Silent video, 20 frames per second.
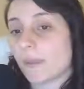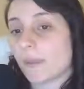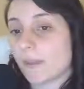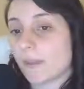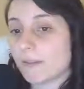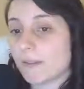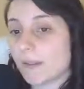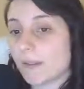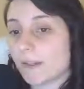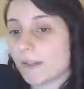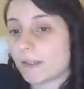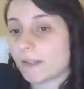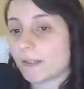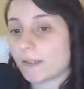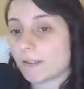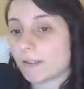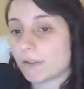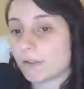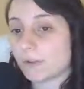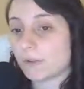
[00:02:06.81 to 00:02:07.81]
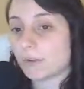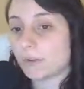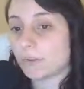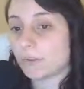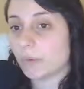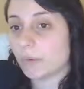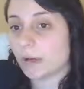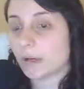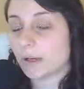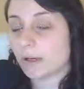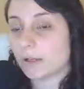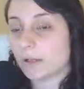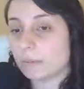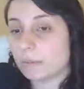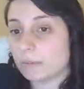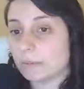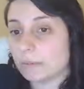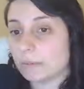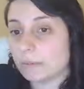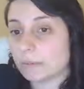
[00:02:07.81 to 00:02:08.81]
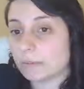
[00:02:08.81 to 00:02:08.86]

and then you can